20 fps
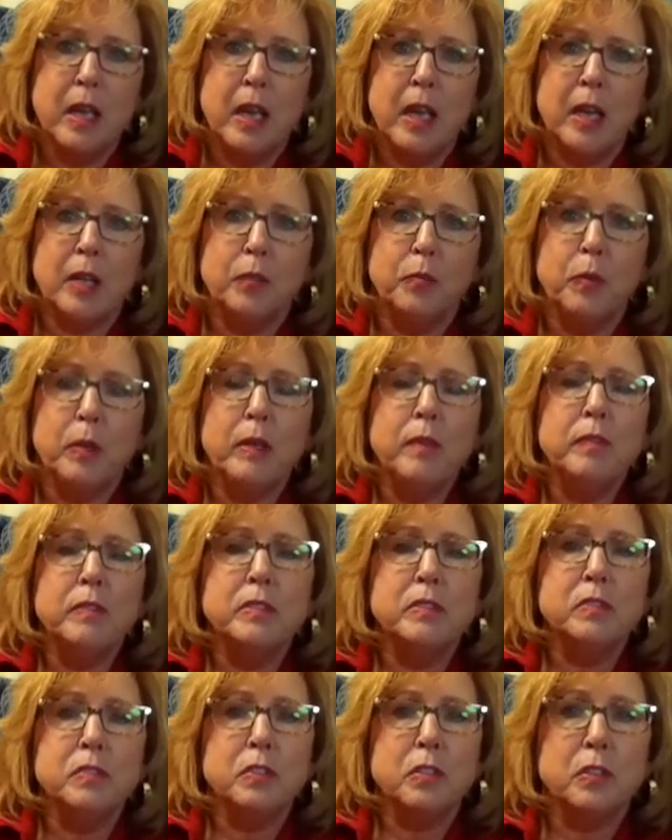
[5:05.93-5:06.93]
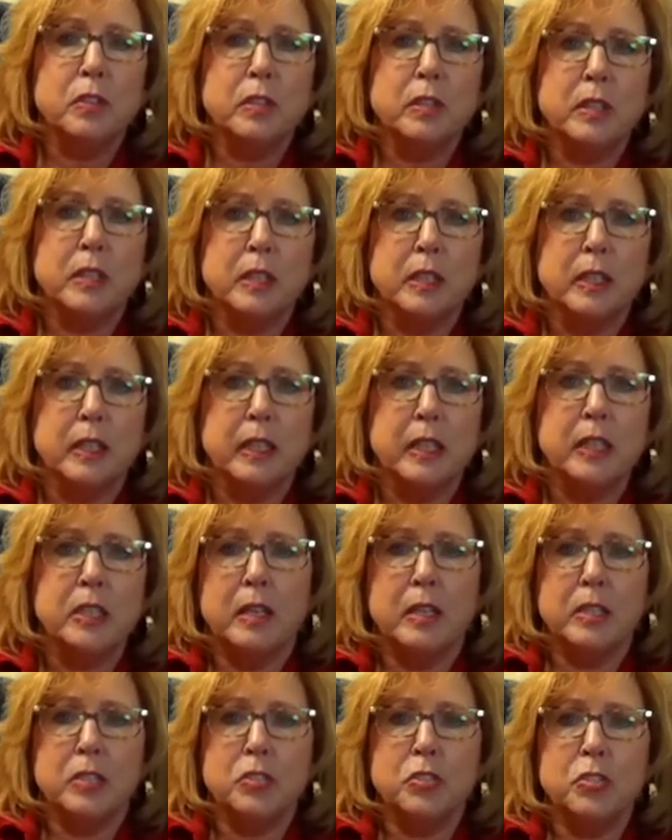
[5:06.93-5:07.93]
and we've inserted the link
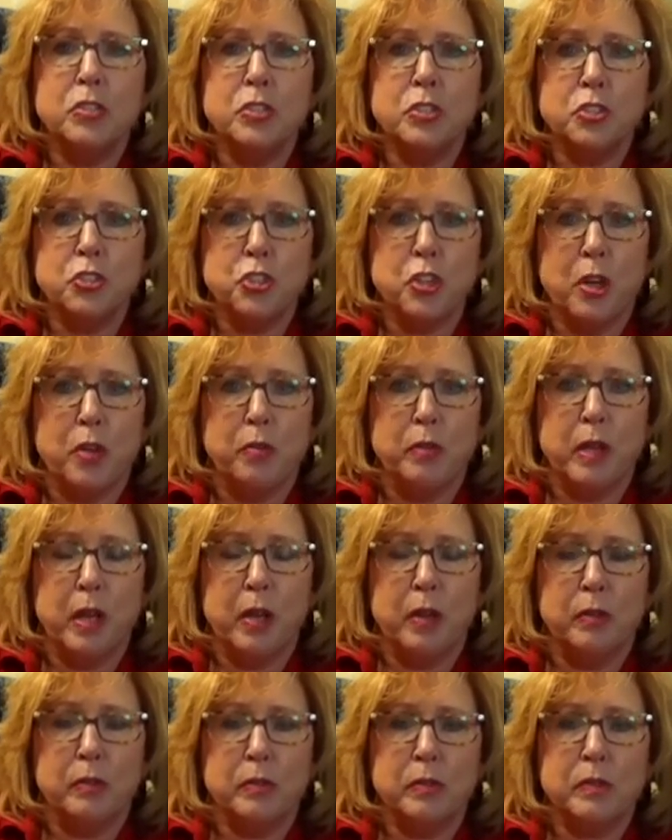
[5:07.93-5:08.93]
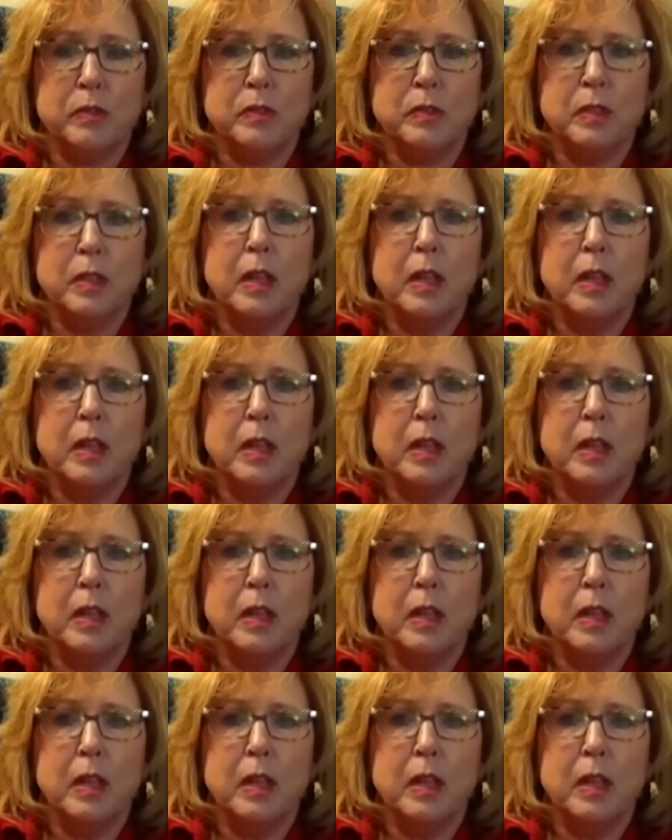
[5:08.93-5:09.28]
into the show notes.